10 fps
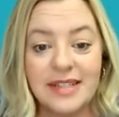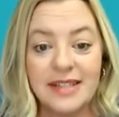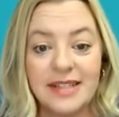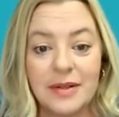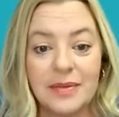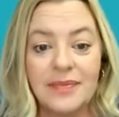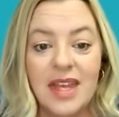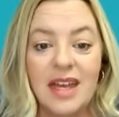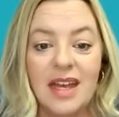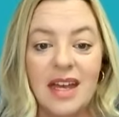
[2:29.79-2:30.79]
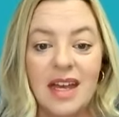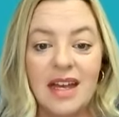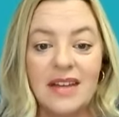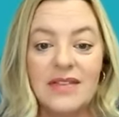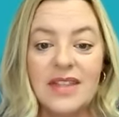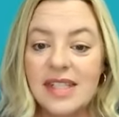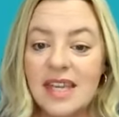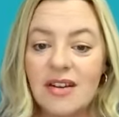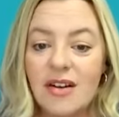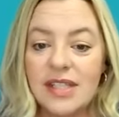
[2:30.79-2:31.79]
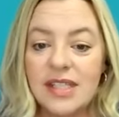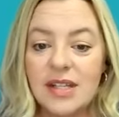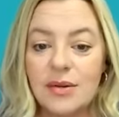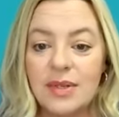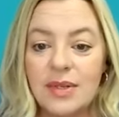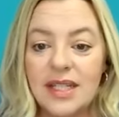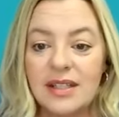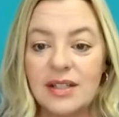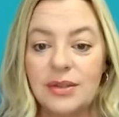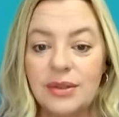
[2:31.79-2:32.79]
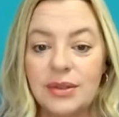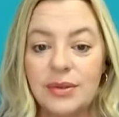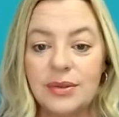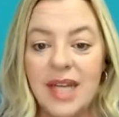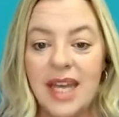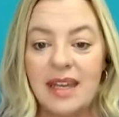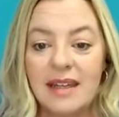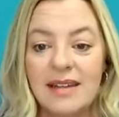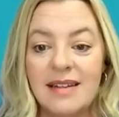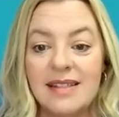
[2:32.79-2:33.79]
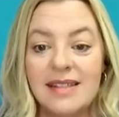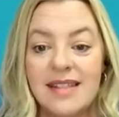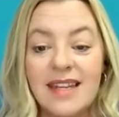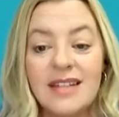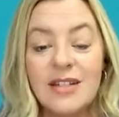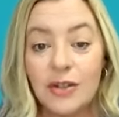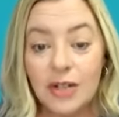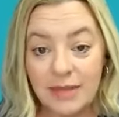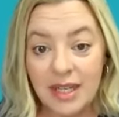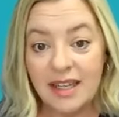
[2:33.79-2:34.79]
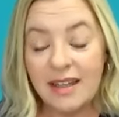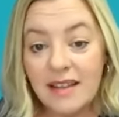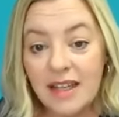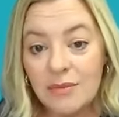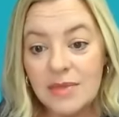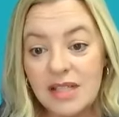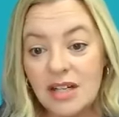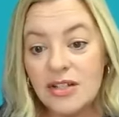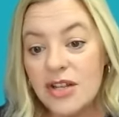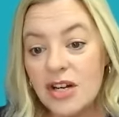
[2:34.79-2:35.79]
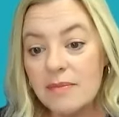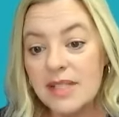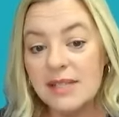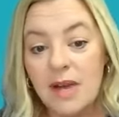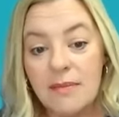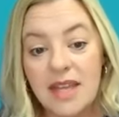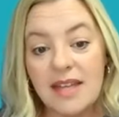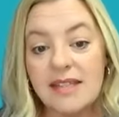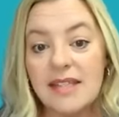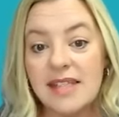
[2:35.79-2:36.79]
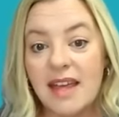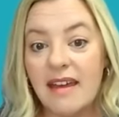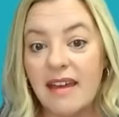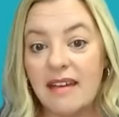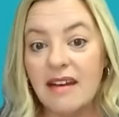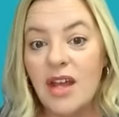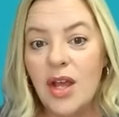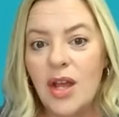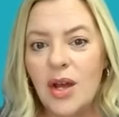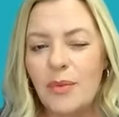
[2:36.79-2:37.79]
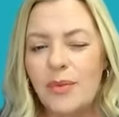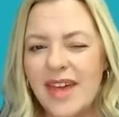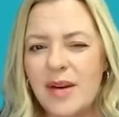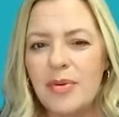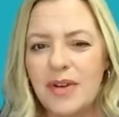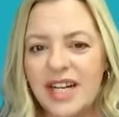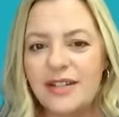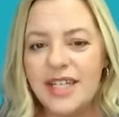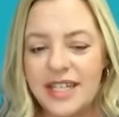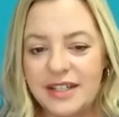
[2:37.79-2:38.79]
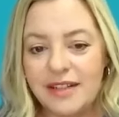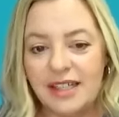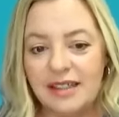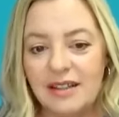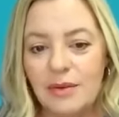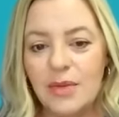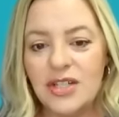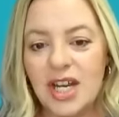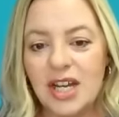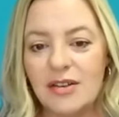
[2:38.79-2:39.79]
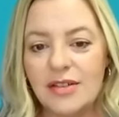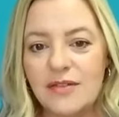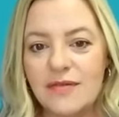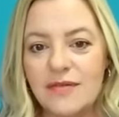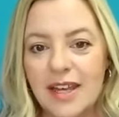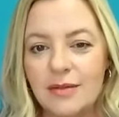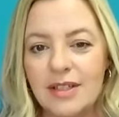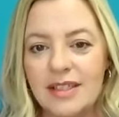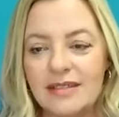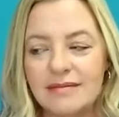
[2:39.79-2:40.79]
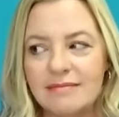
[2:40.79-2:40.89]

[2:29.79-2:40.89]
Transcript: So, uh, this can also include a consent agreement that a massage therapist might be asked to sign without a prior hearing, which I also found